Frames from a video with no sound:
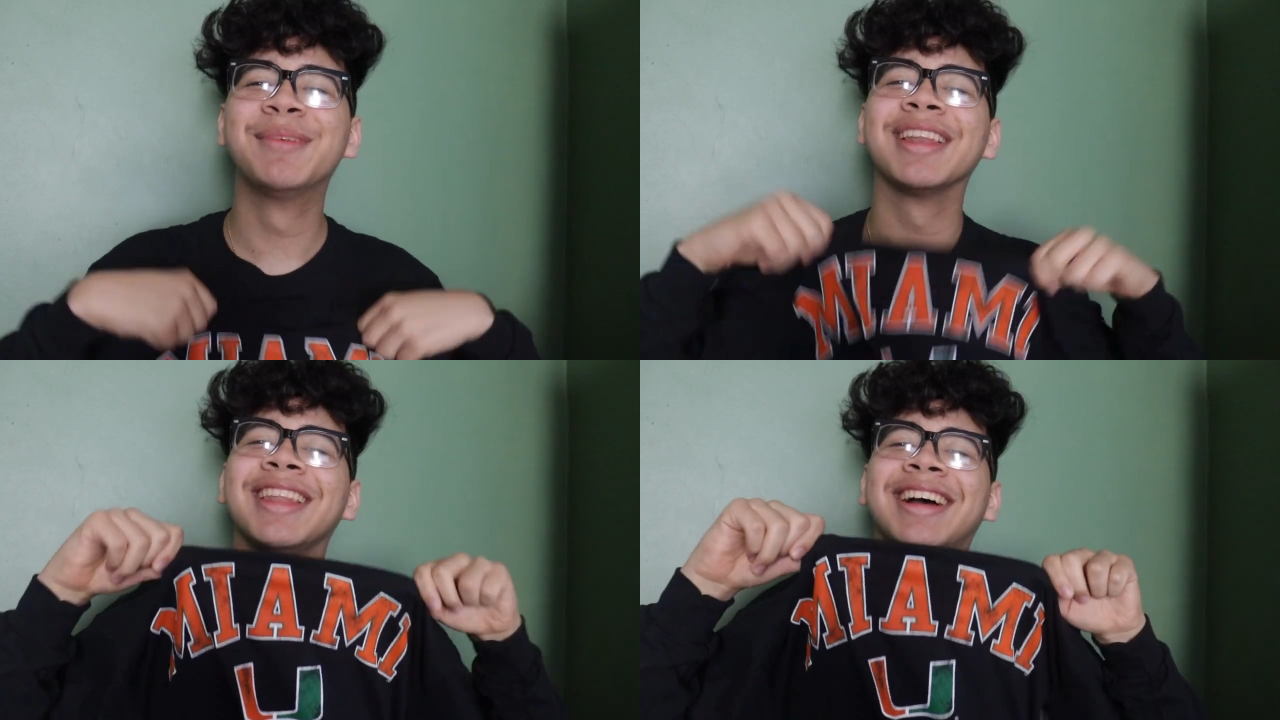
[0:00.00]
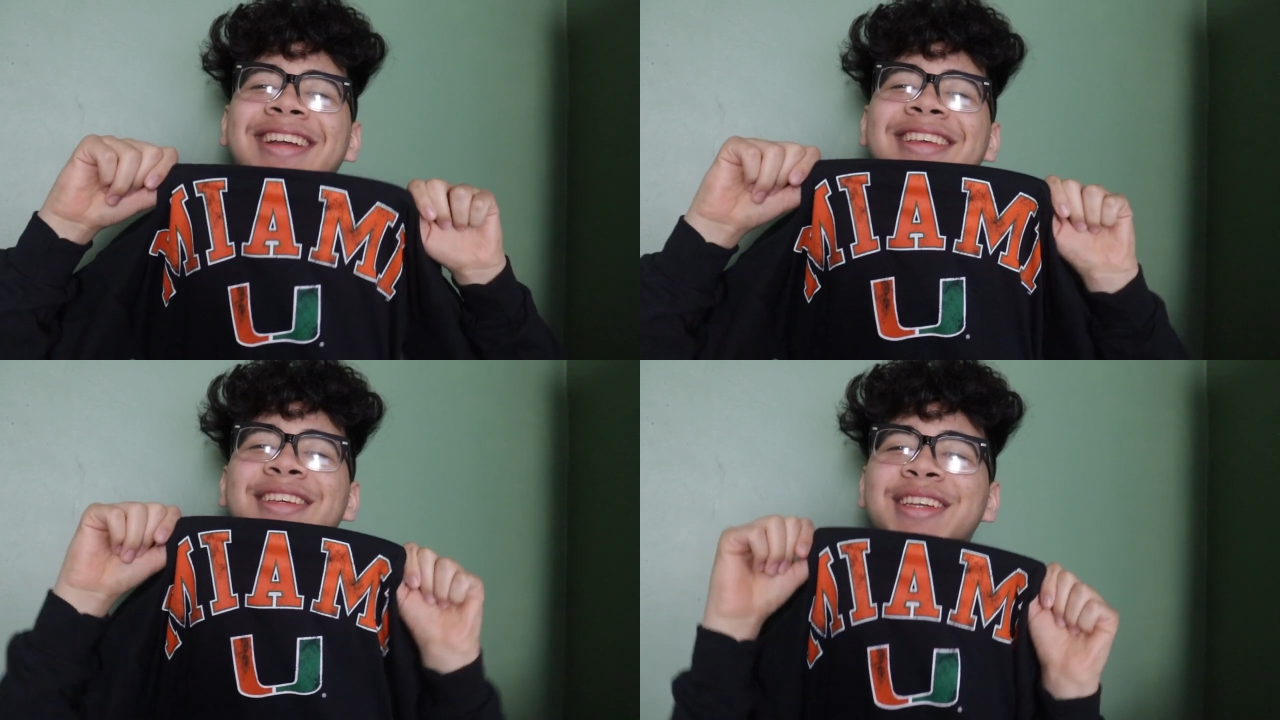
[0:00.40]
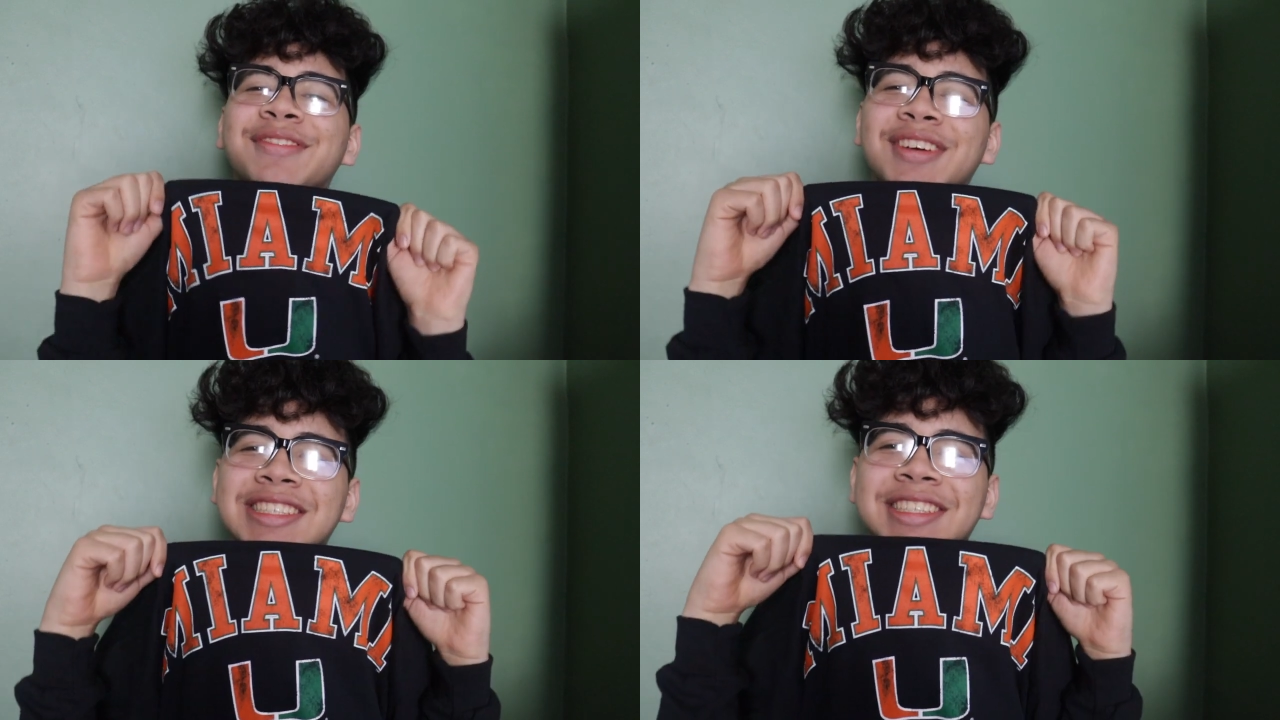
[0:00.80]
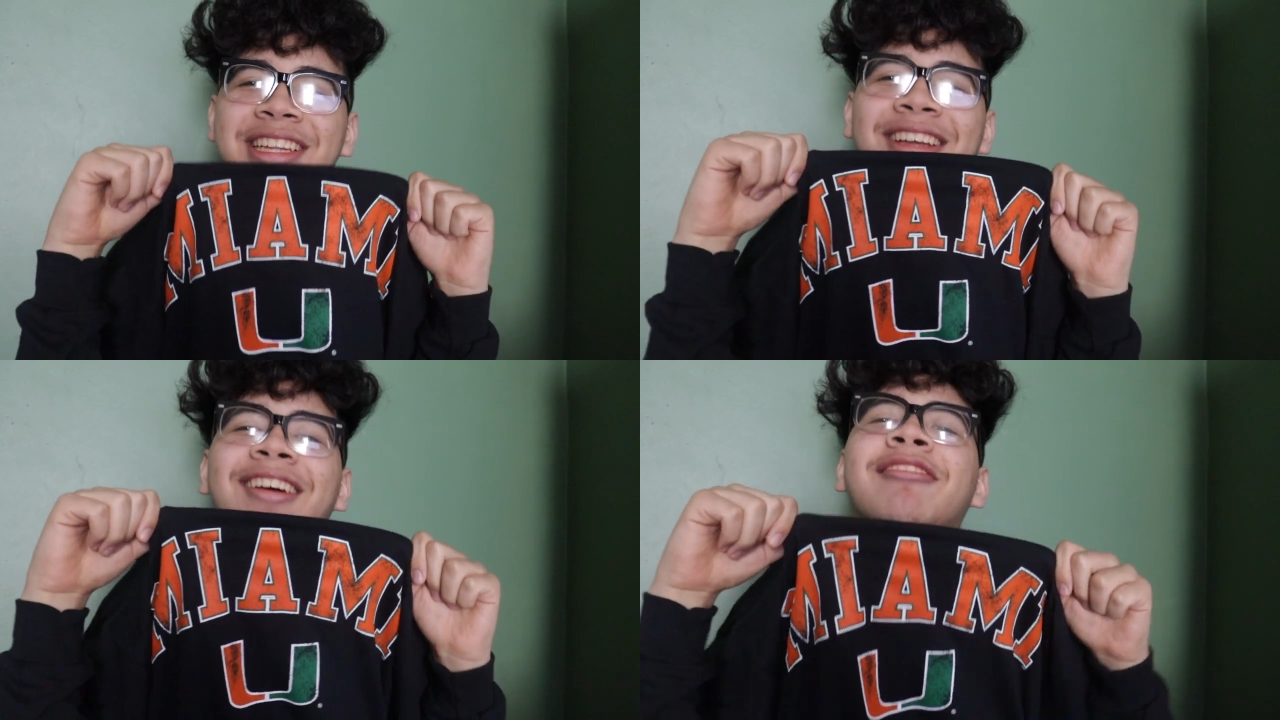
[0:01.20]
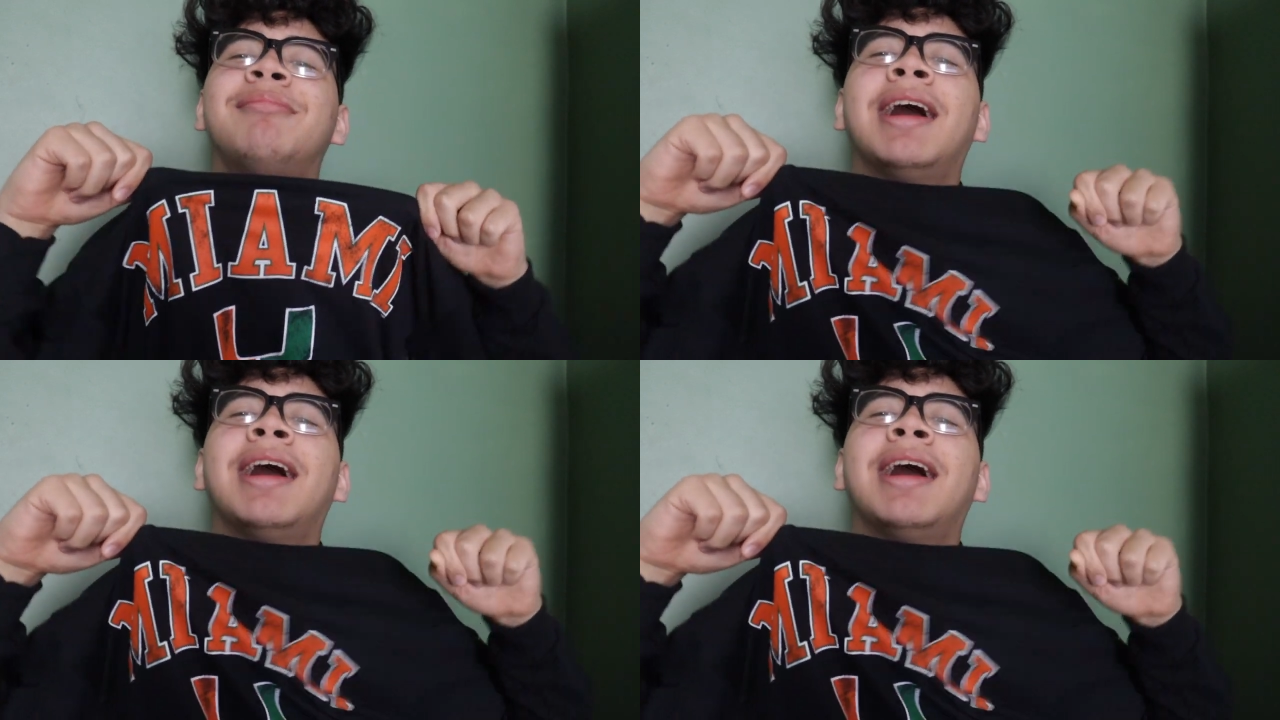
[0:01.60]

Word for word: but look, University of